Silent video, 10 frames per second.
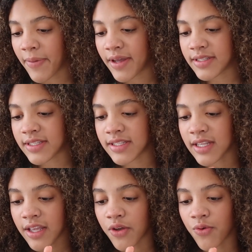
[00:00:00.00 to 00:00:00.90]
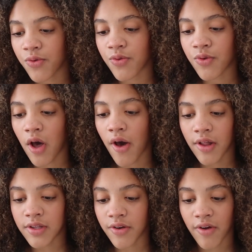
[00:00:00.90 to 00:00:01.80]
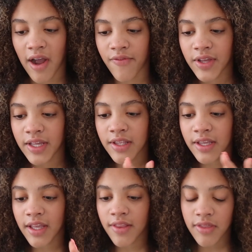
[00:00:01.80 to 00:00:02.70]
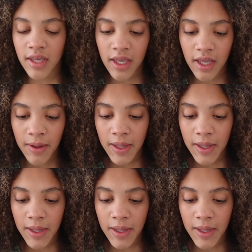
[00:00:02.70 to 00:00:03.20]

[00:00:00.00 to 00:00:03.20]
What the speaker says: but it's this like cool holographic looking thing.